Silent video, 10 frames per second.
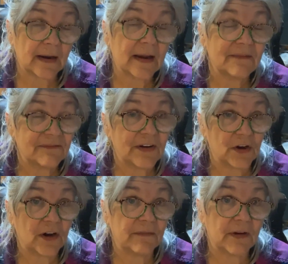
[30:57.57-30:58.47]
I am
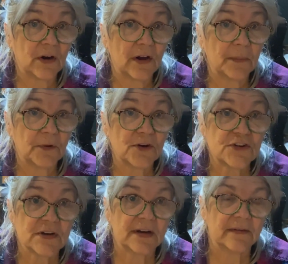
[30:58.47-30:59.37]
very, very
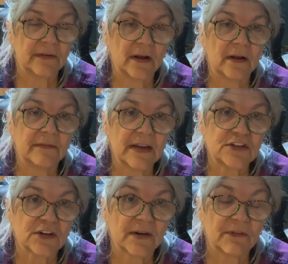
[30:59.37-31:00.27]
appreciative of
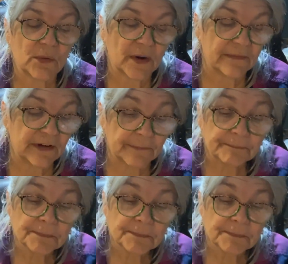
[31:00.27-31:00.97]
each and every one of you.